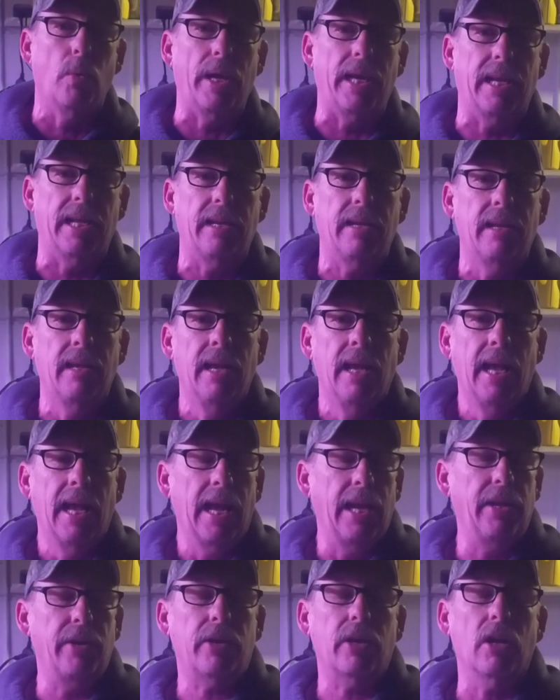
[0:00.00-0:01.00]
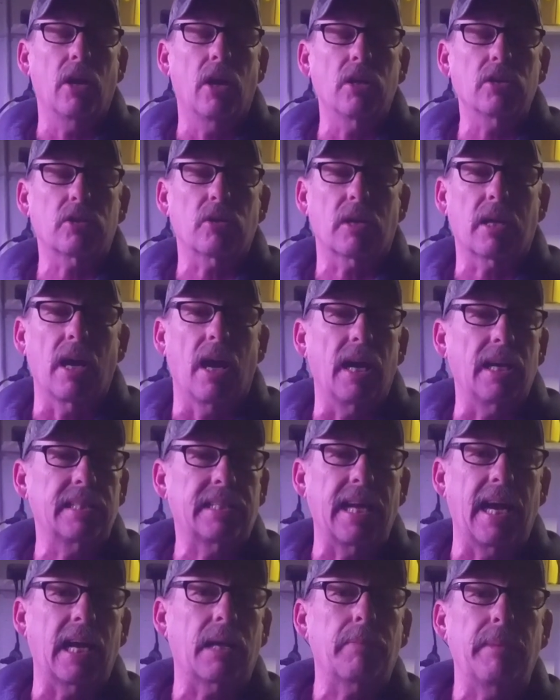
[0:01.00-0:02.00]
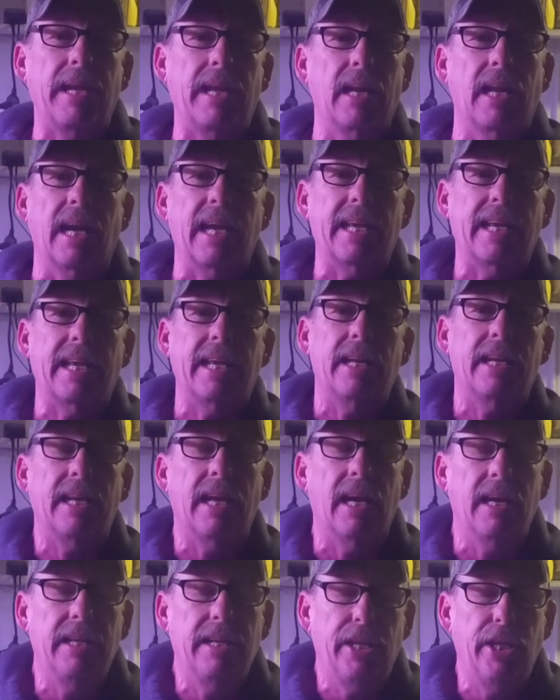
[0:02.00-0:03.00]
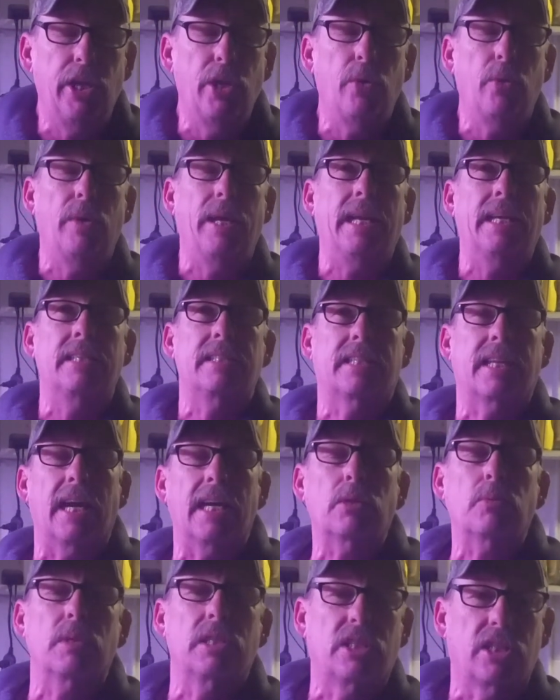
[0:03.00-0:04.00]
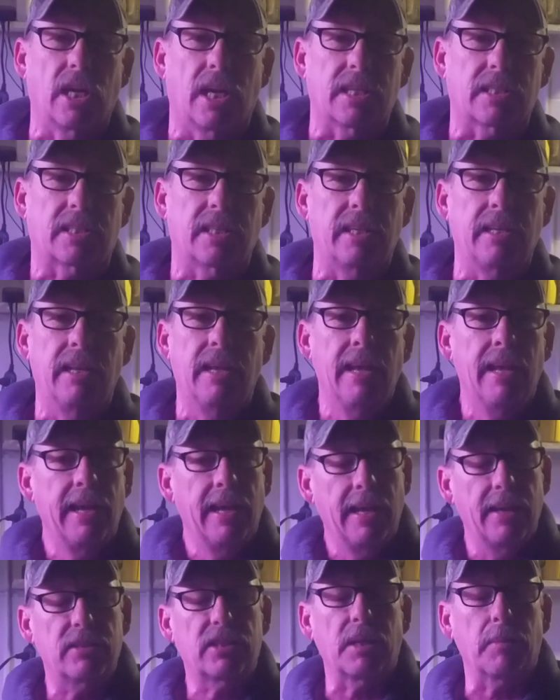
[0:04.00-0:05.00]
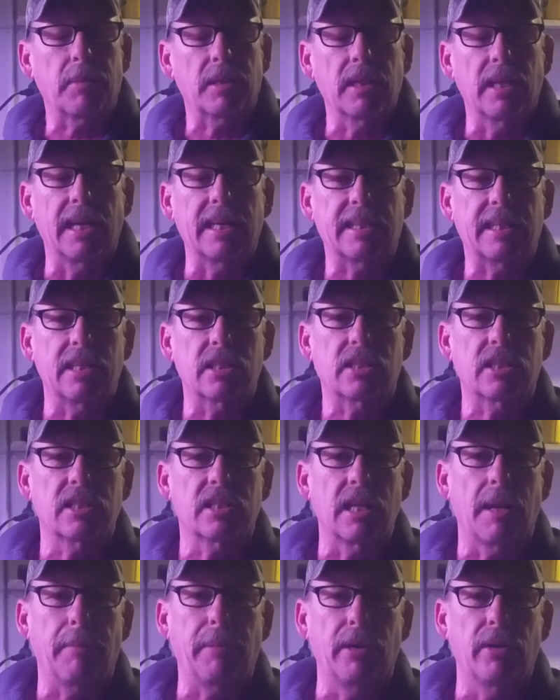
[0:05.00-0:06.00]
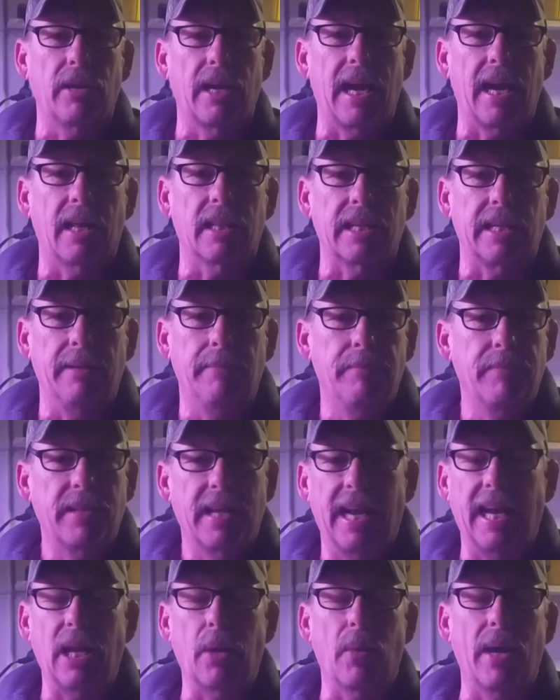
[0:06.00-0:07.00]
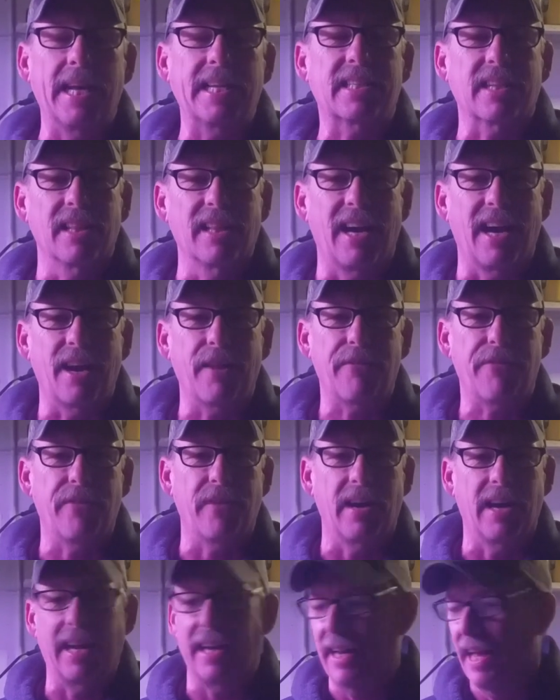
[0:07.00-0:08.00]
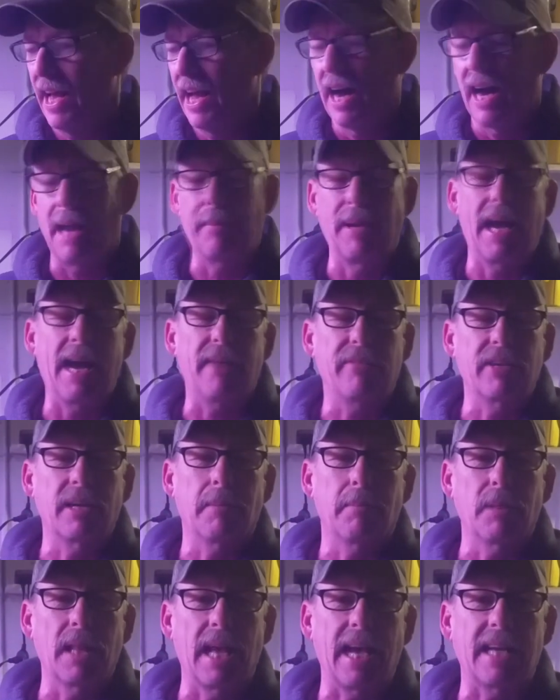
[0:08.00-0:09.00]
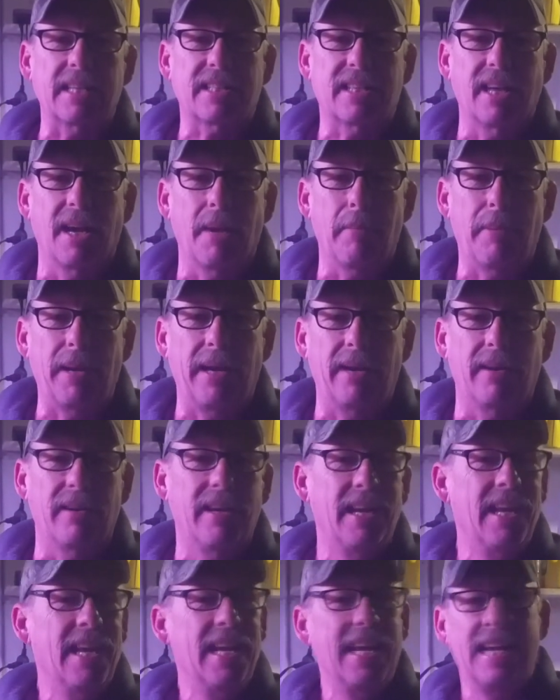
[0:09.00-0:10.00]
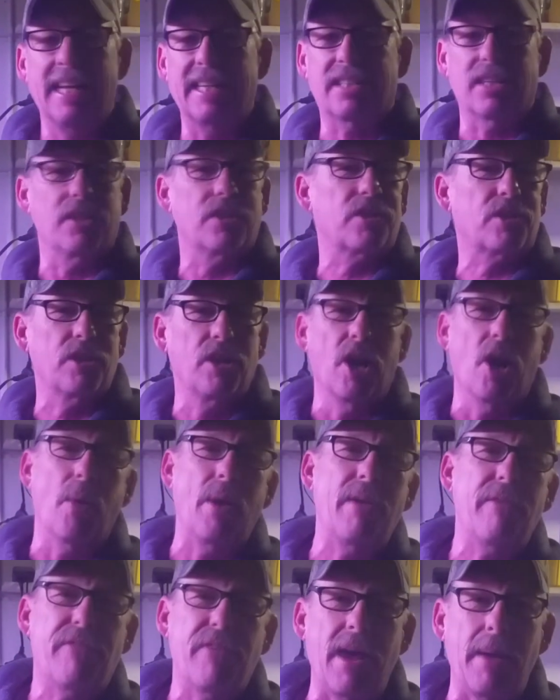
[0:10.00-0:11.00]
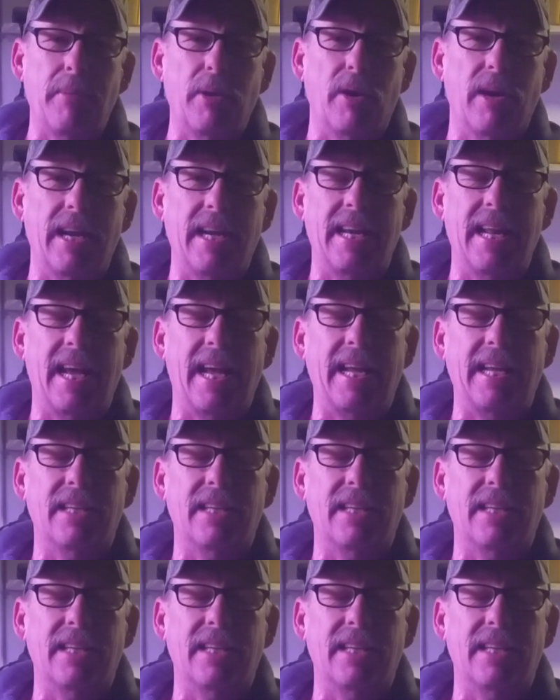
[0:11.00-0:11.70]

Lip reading: it, and you can also contact me and I can get you in touch with Justin if something like this is up your alley. Anyway, it's a lot of fun. I'm having a blast up here. It's a snowy February day in